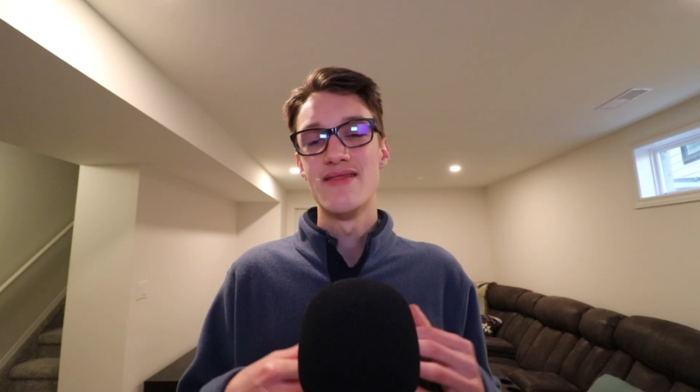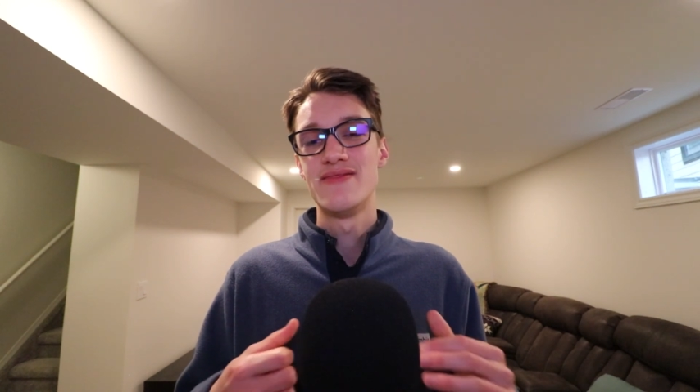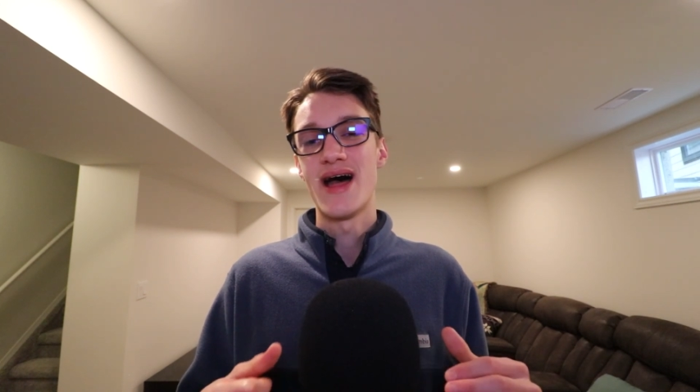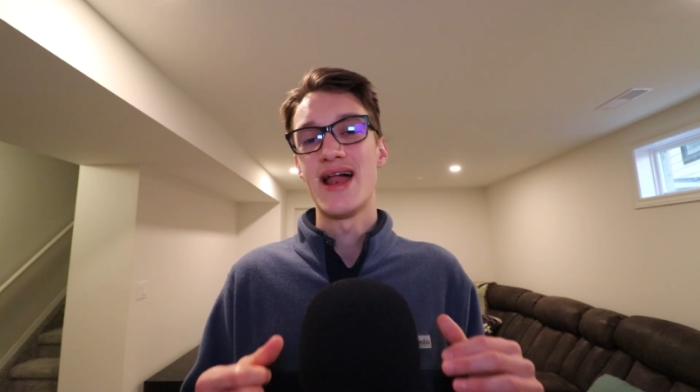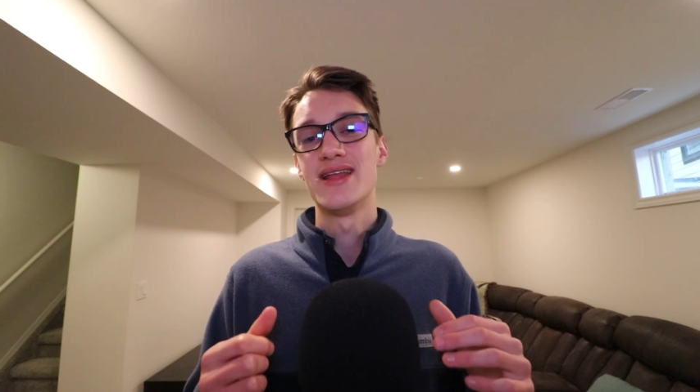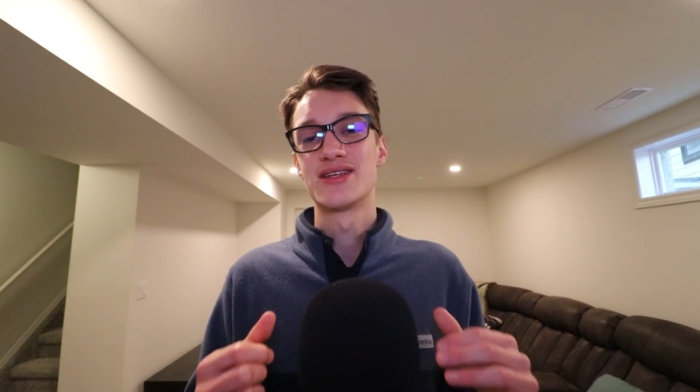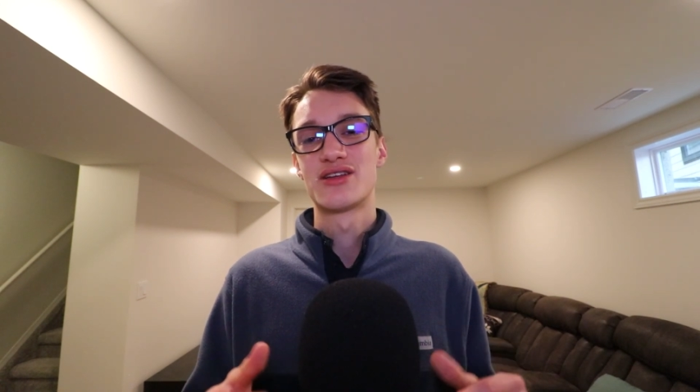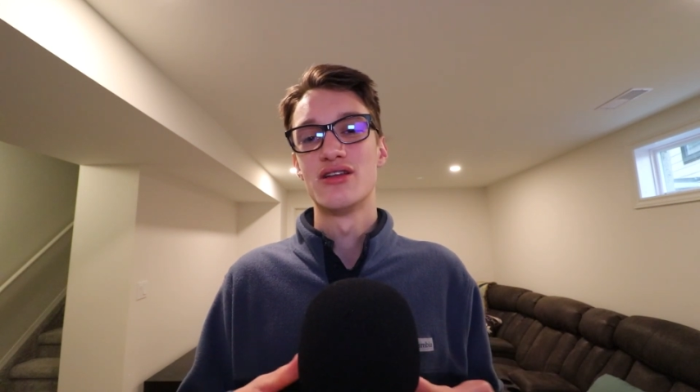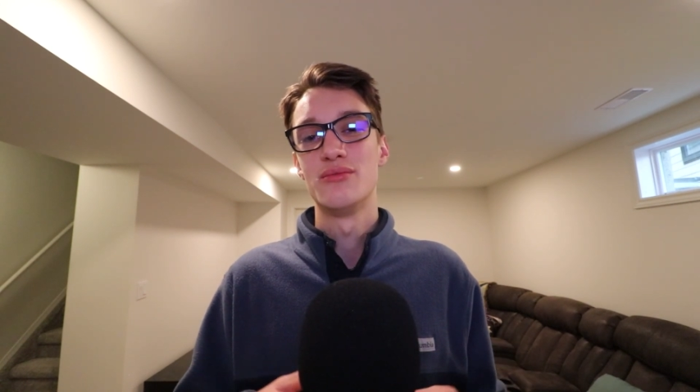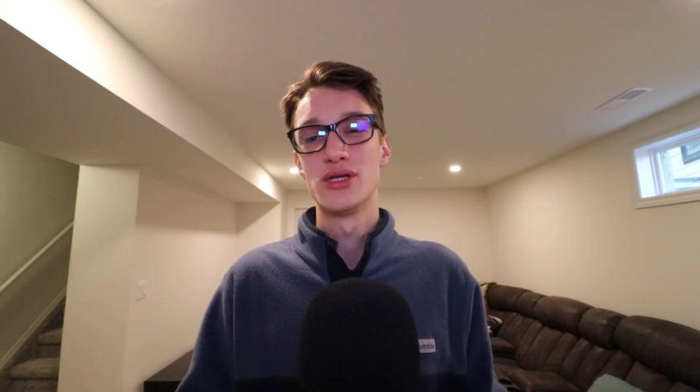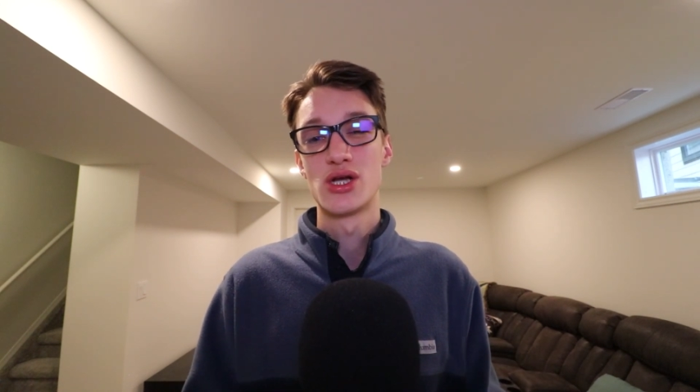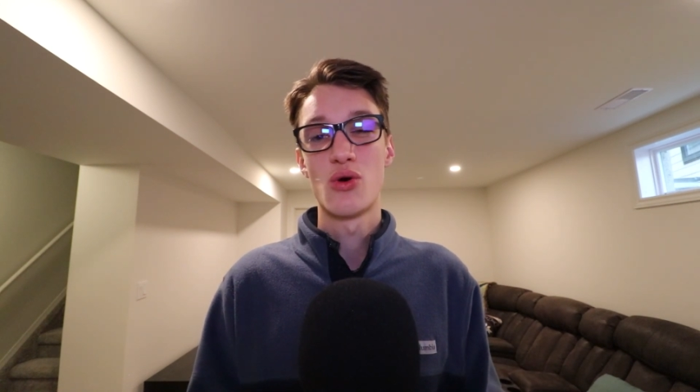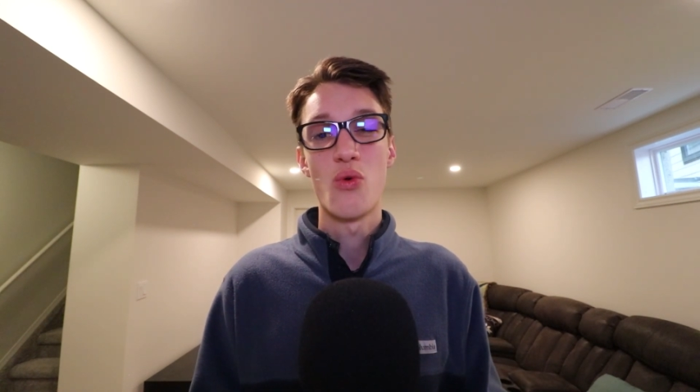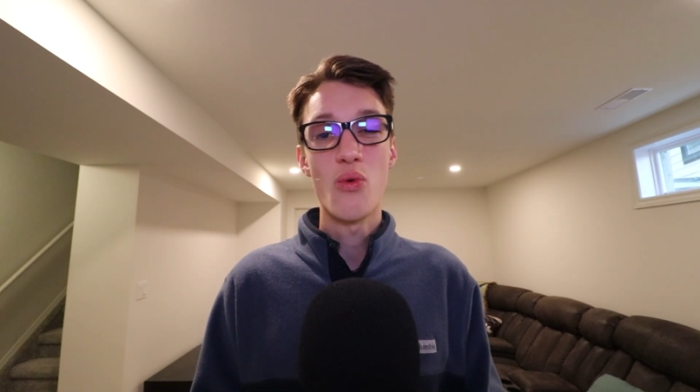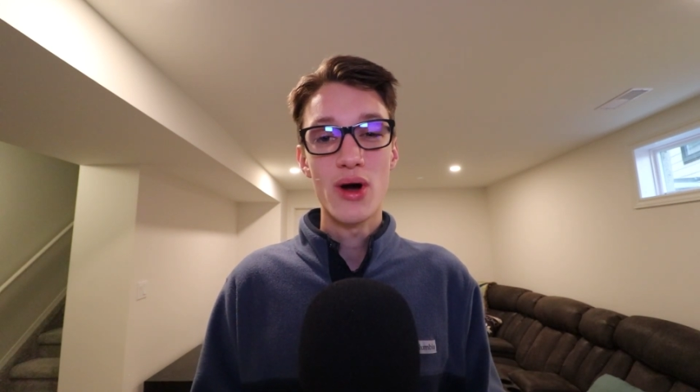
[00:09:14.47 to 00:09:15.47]
that is going to
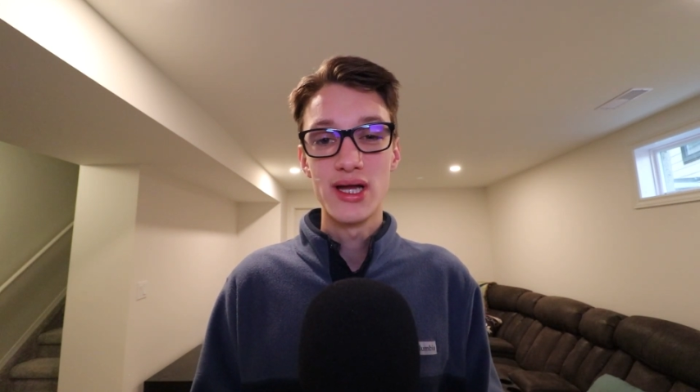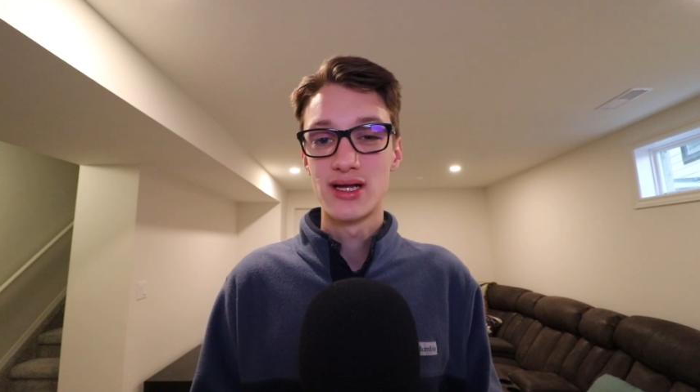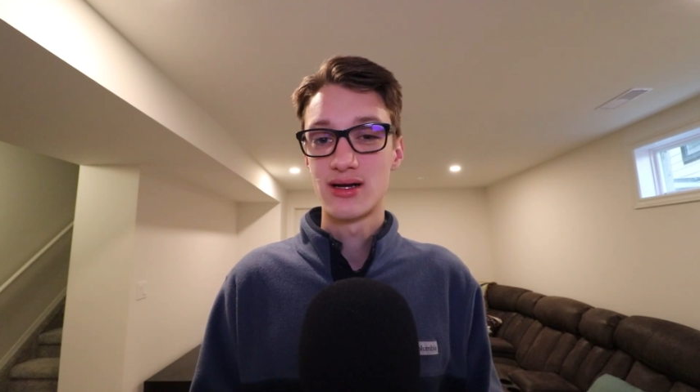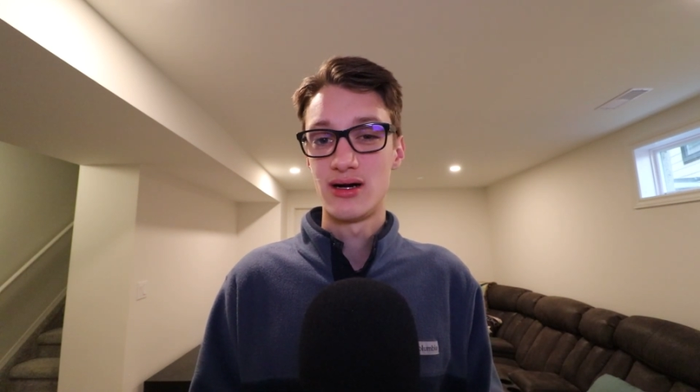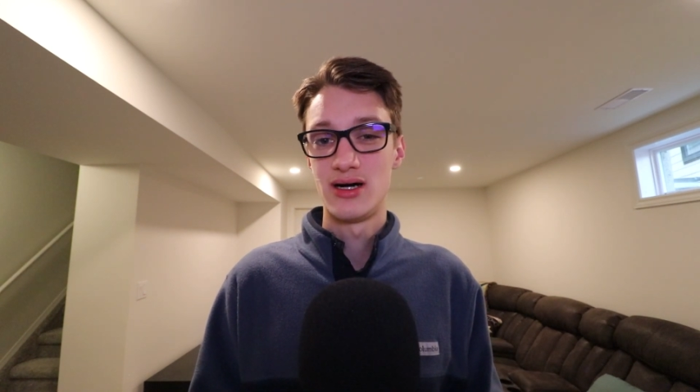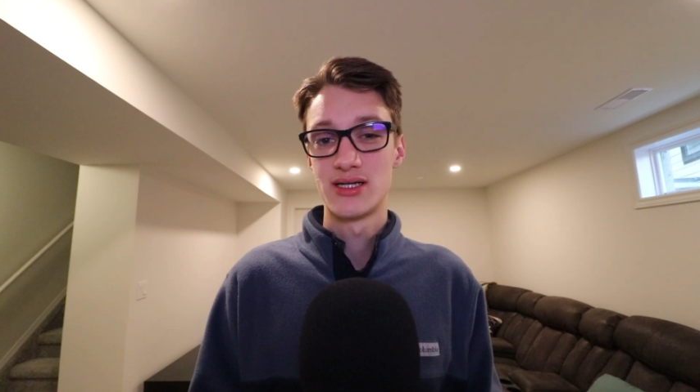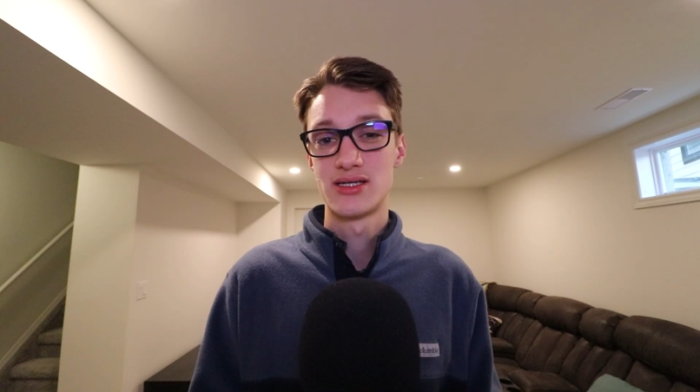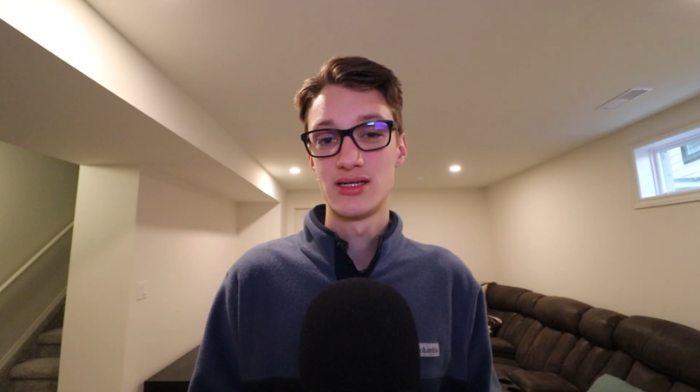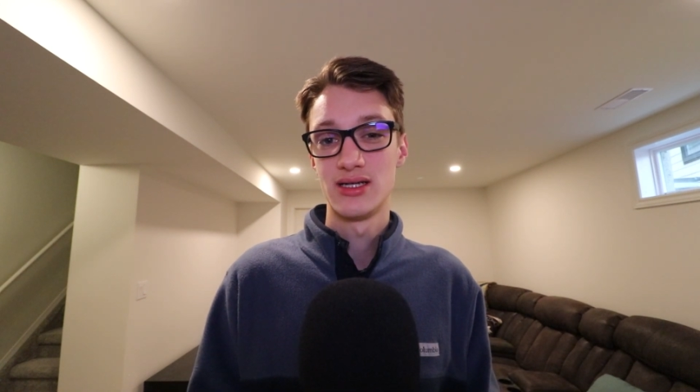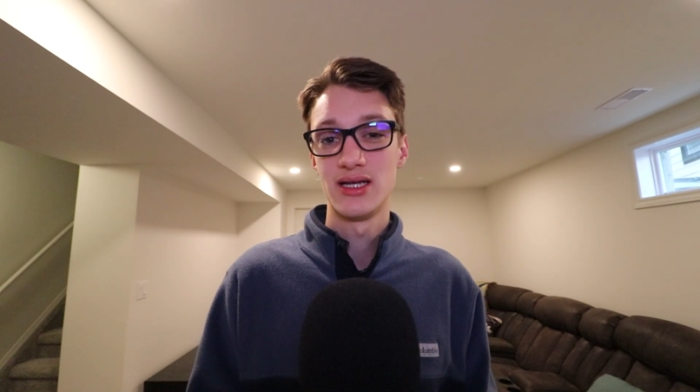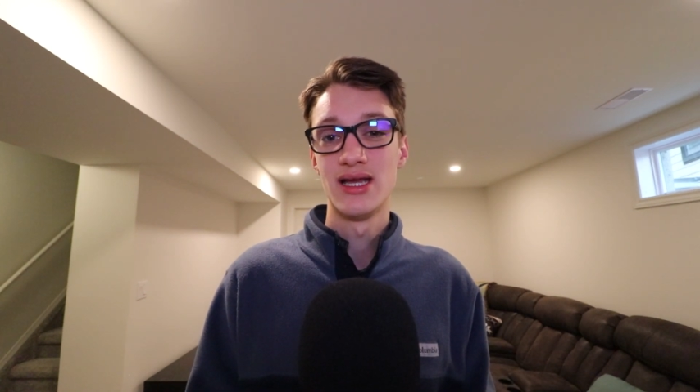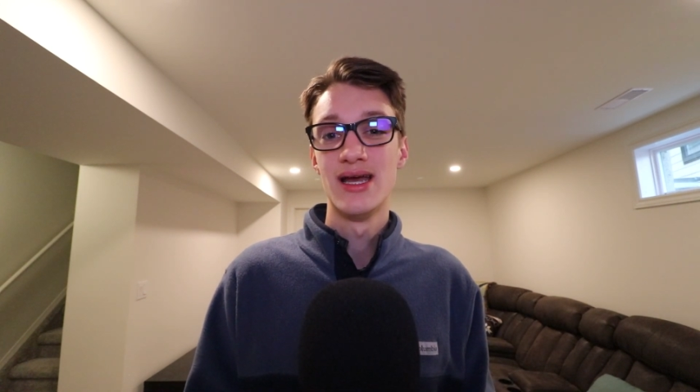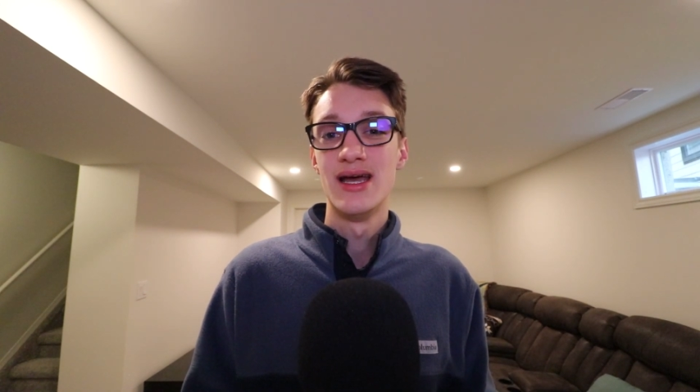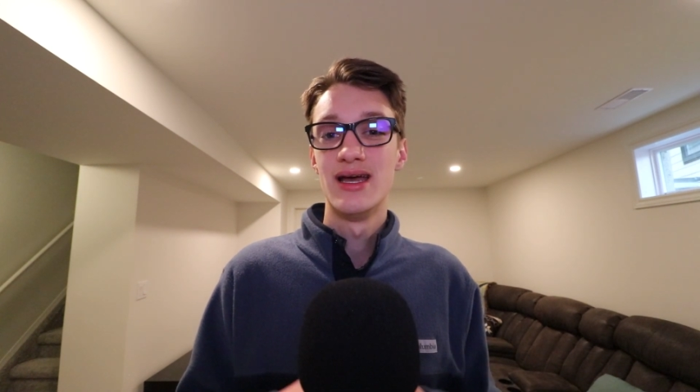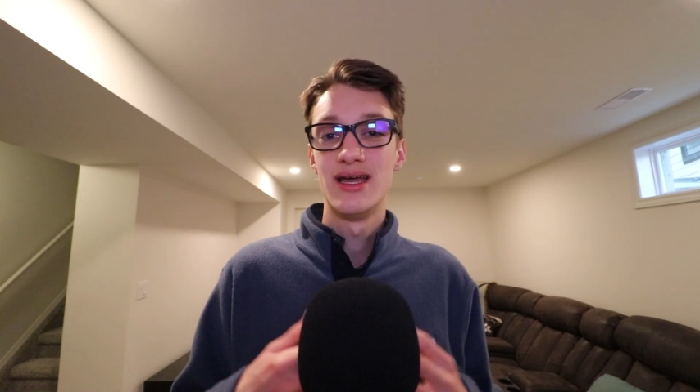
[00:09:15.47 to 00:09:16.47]
be quite
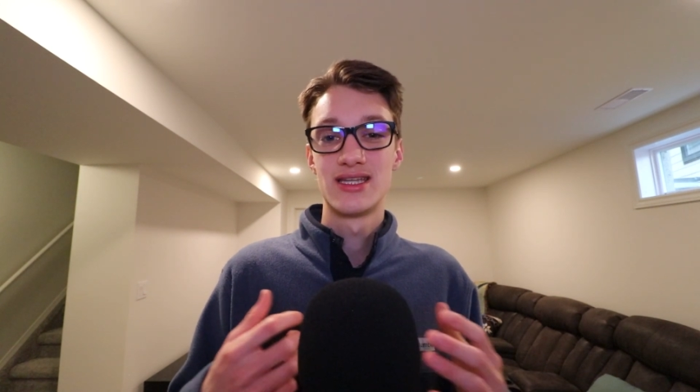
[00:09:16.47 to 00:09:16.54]
costly,